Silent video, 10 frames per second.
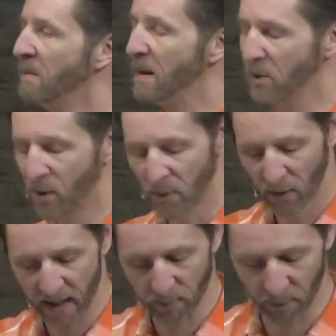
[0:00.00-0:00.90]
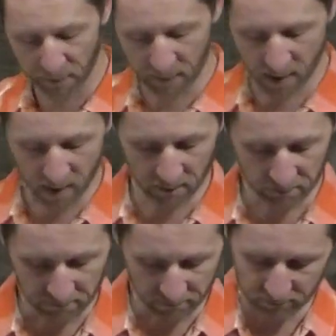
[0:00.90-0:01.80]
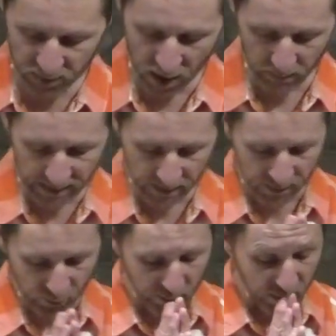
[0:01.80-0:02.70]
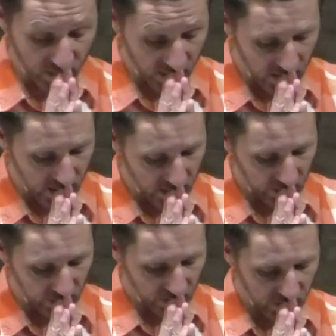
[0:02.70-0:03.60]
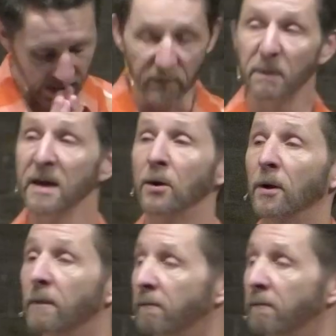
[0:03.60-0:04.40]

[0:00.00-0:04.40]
Maybe you can relate with a gentleman in Scripture named Peter.